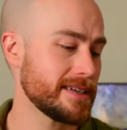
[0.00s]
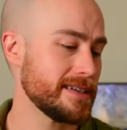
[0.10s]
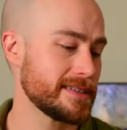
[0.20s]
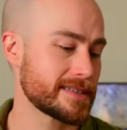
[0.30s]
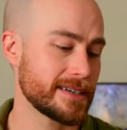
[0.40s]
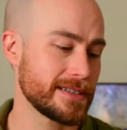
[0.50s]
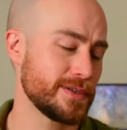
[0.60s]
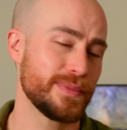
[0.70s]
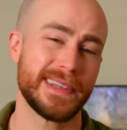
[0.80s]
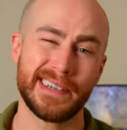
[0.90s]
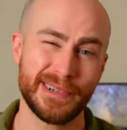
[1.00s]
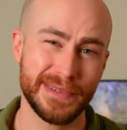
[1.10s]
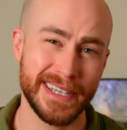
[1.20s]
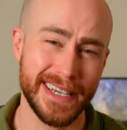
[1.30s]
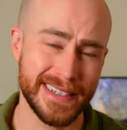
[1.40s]
It's got a little bit thicker
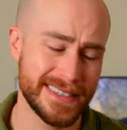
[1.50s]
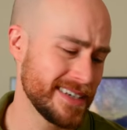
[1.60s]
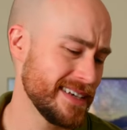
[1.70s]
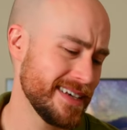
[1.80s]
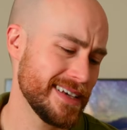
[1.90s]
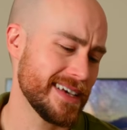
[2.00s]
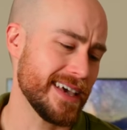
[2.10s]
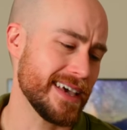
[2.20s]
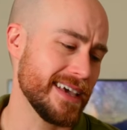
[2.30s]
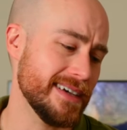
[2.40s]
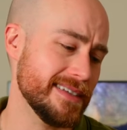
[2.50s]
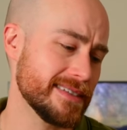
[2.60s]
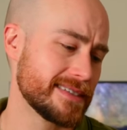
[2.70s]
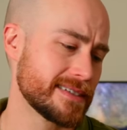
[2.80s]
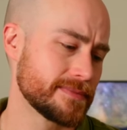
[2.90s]
legs,
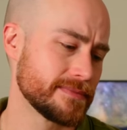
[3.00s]
and